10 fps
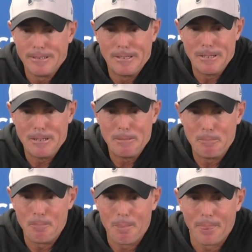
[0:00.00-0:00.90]

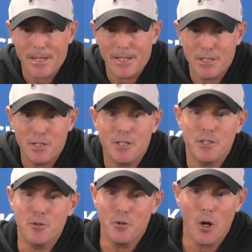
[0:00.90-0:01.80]
Um,
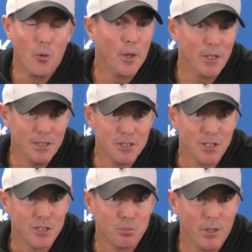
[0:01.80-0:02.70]
you know what he is
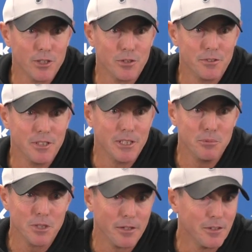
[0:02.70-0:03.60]
on special
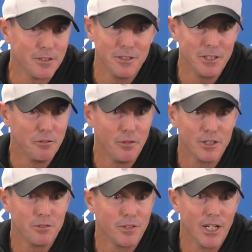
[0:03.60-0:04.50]
teams. I think the
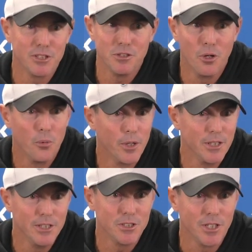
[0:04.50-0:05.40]
defensive guys know what
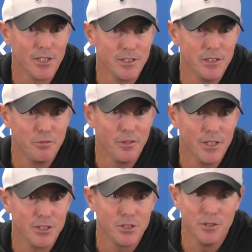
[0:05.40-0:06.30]
he is on
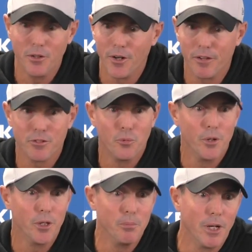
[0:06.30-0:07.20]
defense. You don't have to
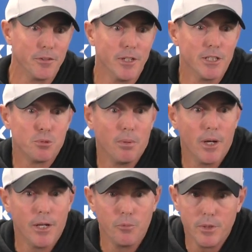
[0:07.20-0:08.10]
worry about that spot.